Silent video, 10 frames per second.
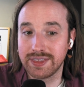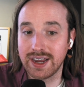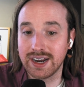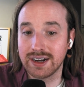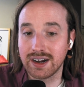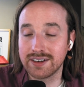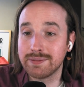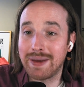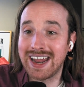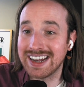they
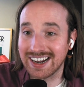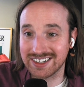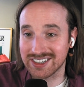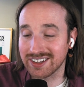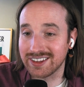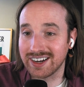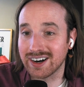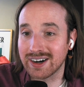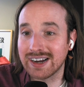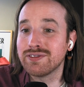depend on each other. They
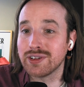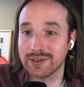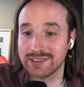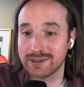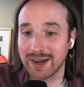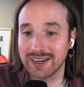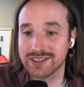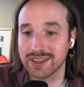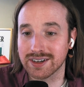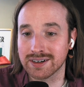are influenced by yeah.
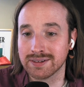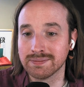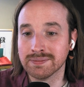each other.